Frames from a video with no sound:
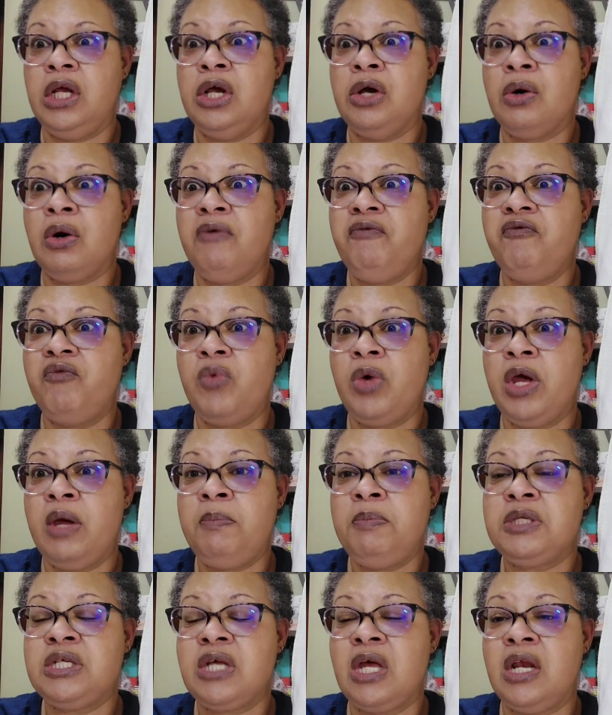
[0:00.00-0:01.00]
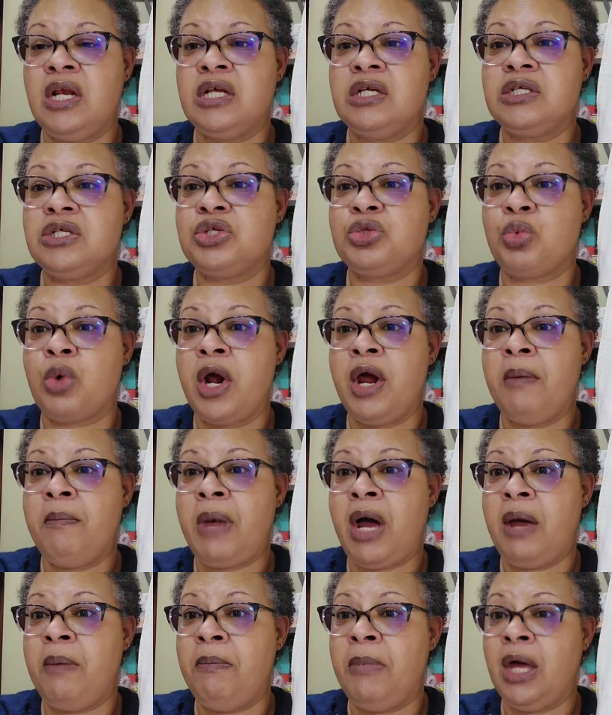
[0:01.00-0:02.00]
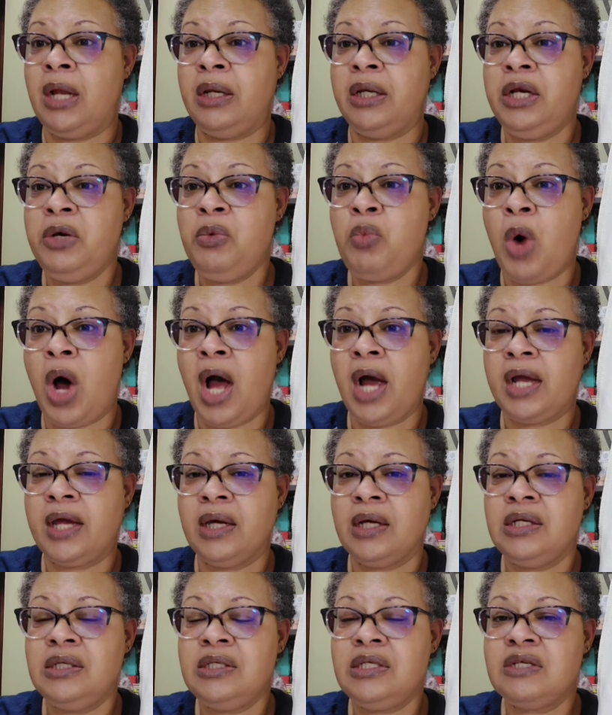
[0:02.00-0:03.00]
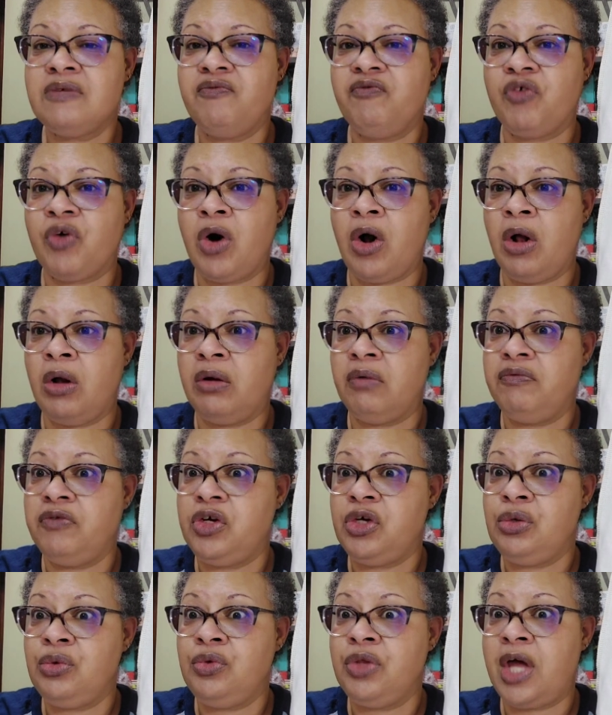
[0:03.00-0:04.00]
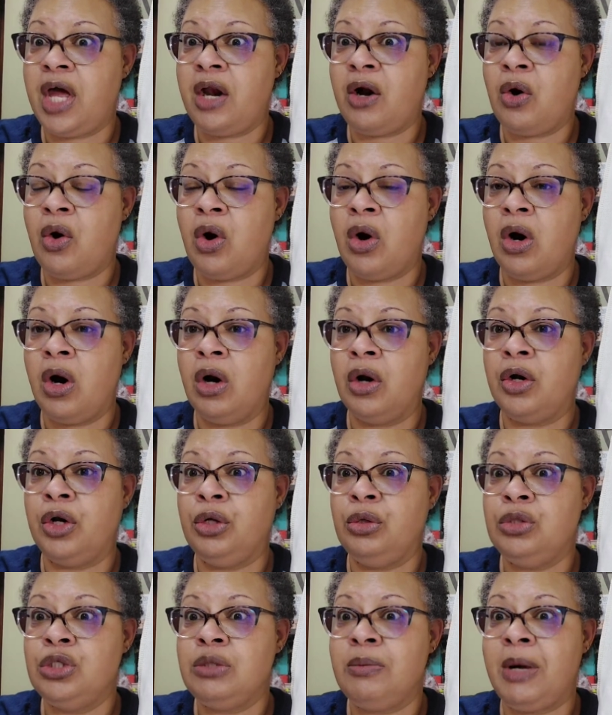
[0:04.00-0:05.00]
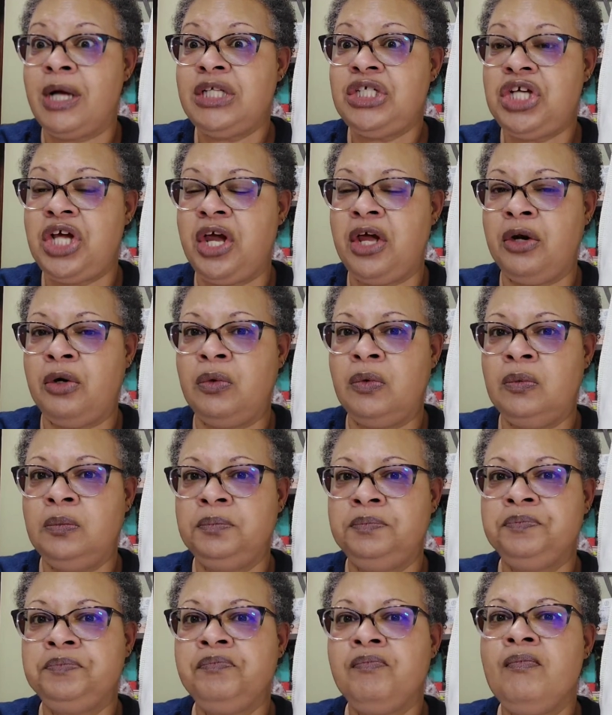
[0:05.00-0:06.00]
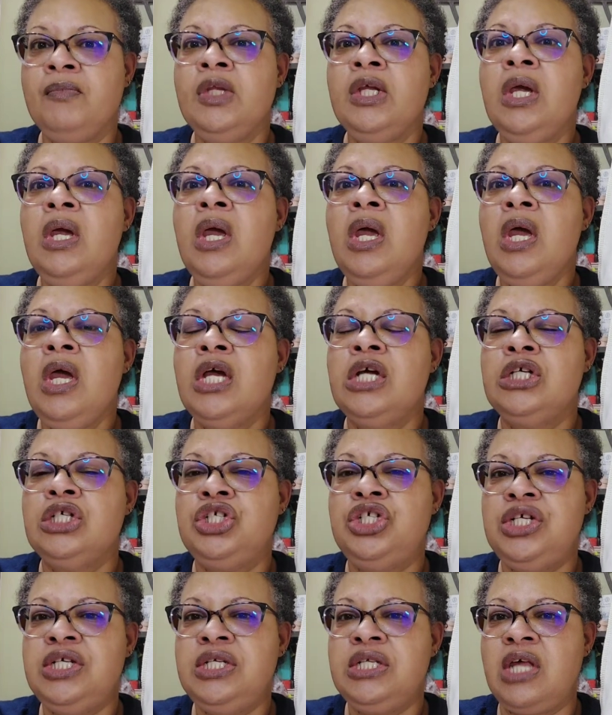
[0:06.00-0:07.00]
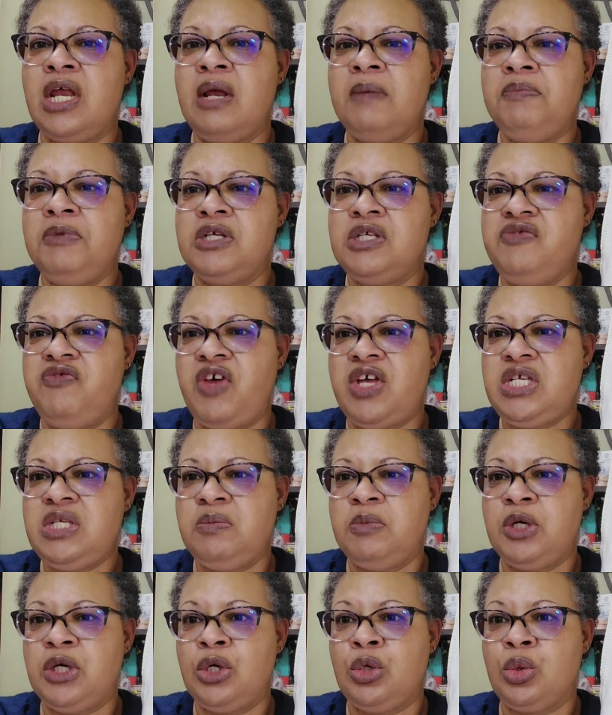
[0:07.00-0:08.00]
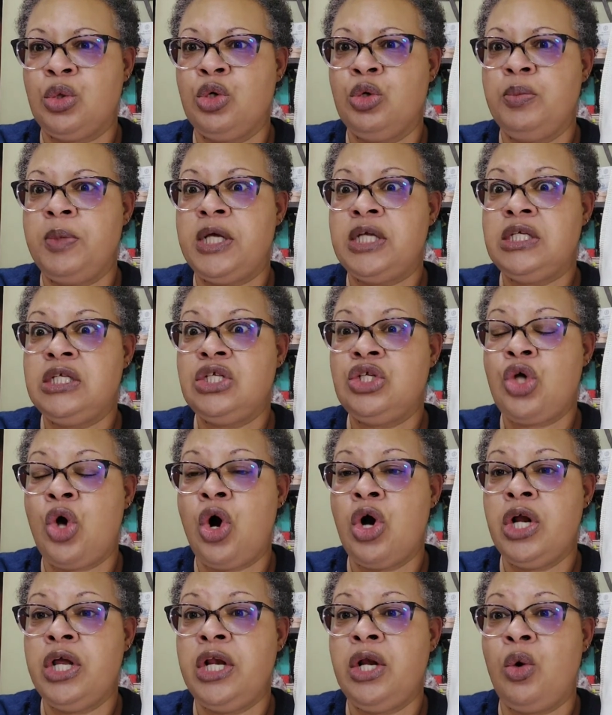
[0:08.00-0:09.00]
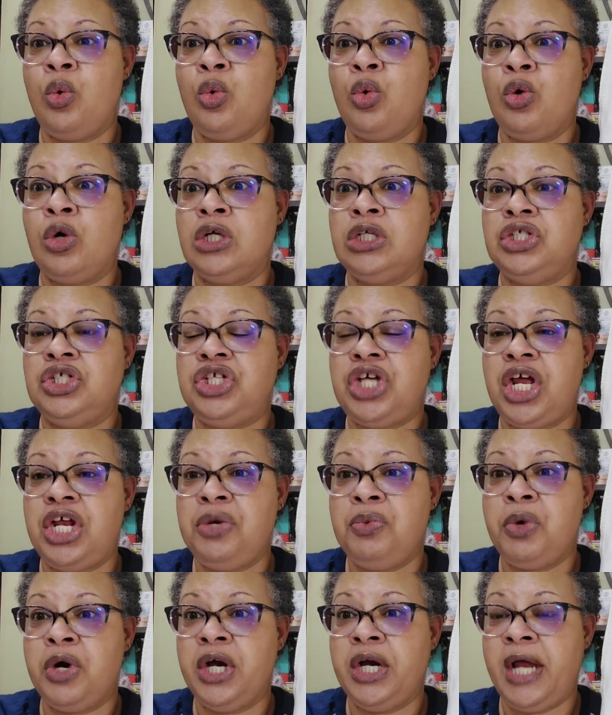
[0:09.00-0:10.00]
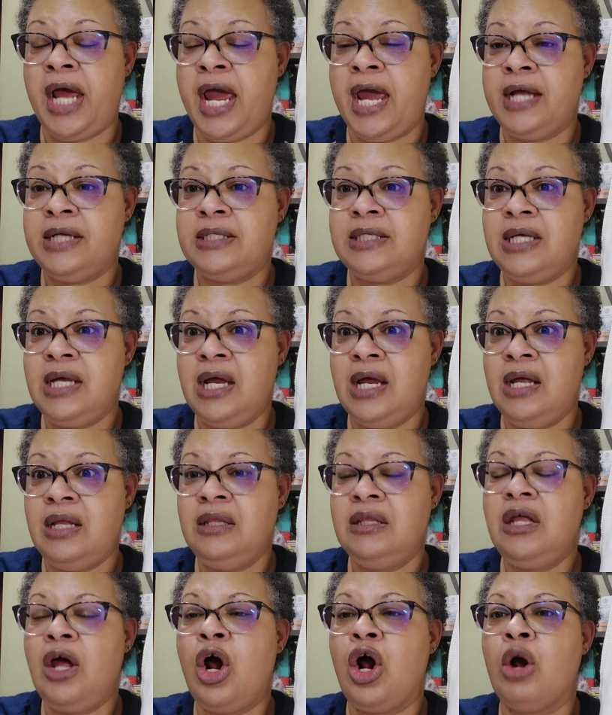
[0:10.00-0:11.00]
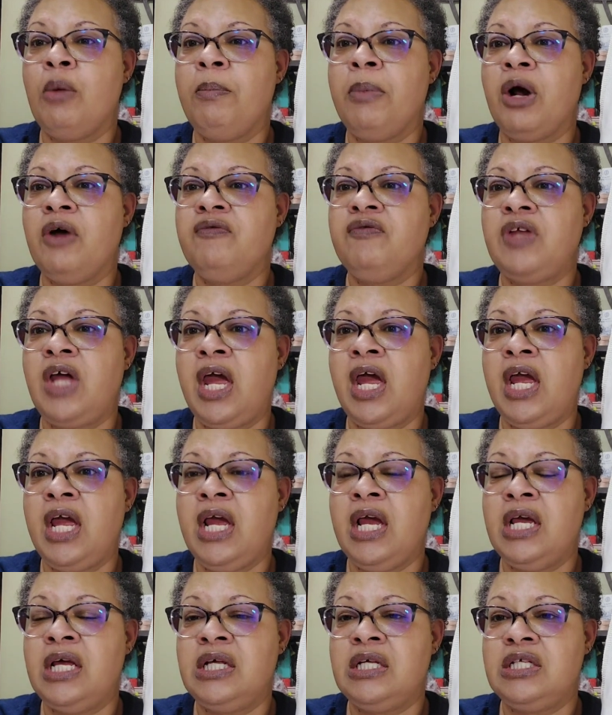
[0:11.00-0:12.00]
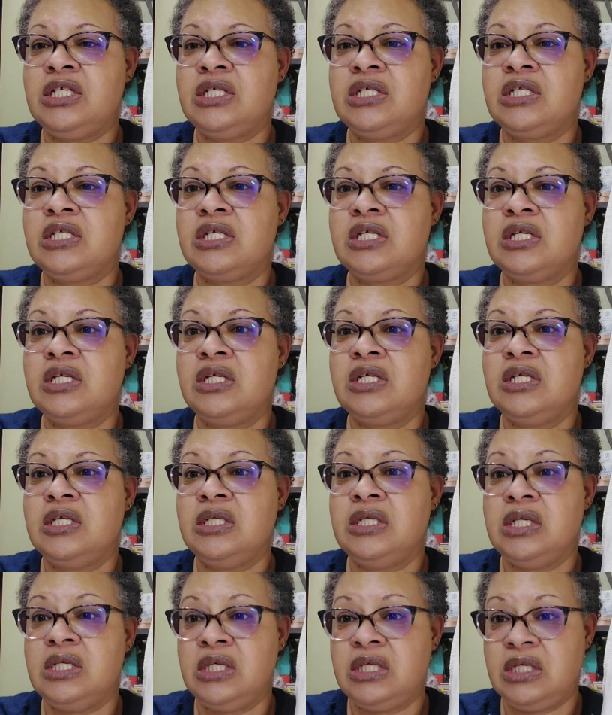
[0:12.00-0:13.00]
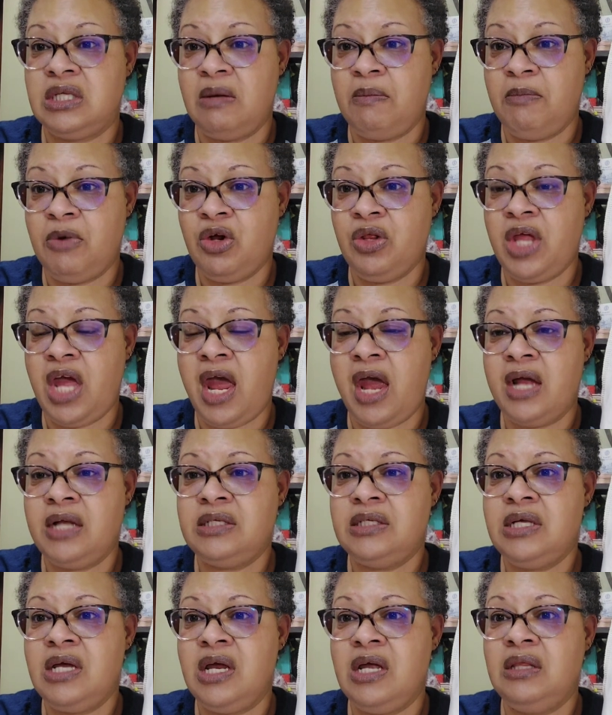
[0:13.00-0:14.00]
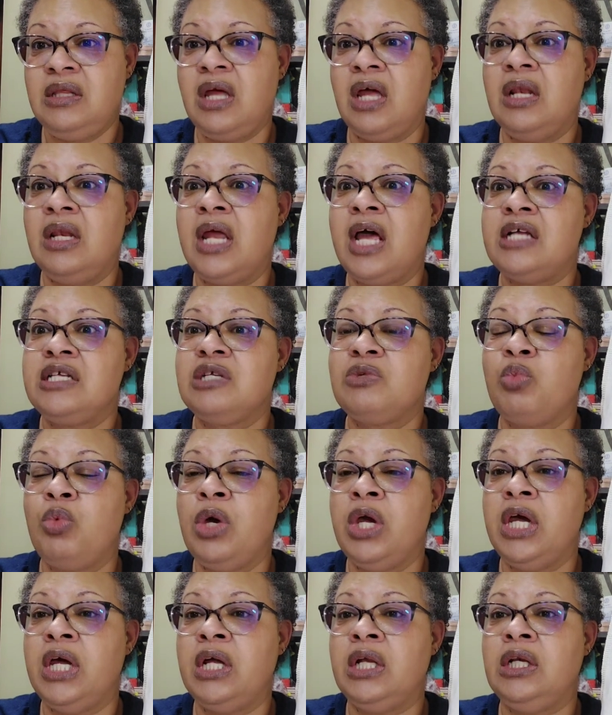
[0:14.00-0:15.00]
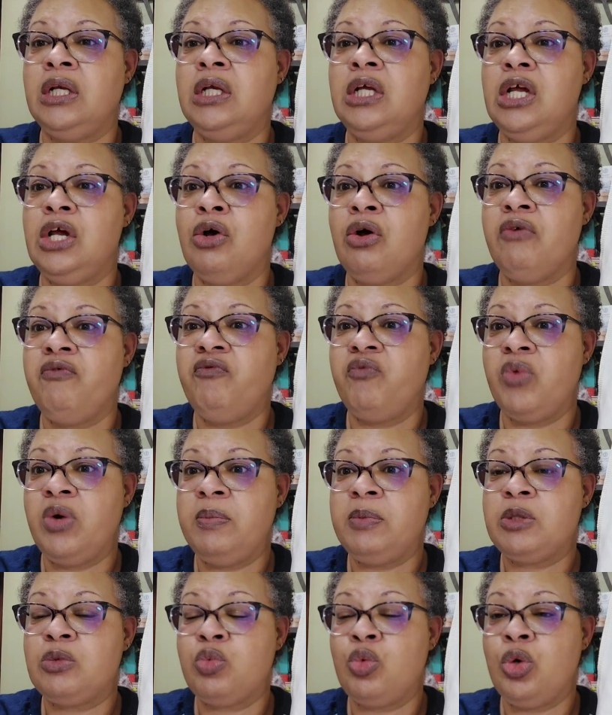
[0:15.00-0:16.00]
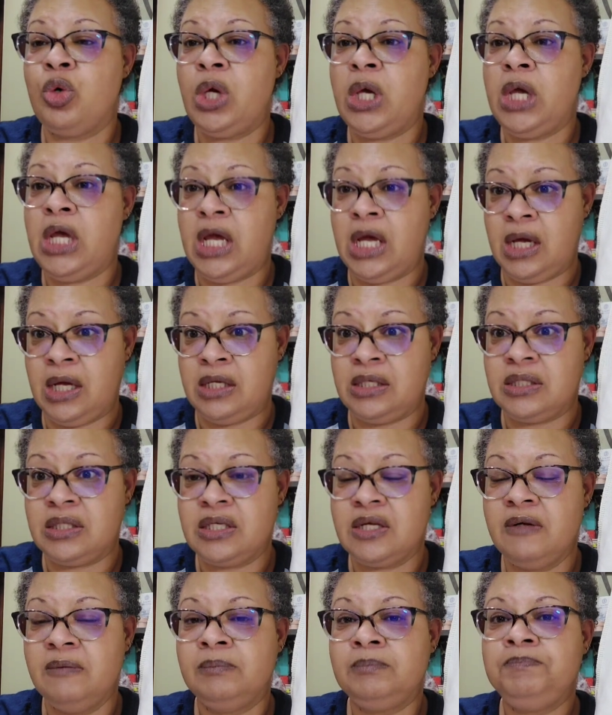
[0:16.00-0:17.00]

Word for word: Year of WIPs, and it is ran by Melanie Watkins. For all of you that are new to my channel, she set up this Facebook group. It started on January the 18th. Her birthday is December the 18th, and that's when Year of WIPs will end.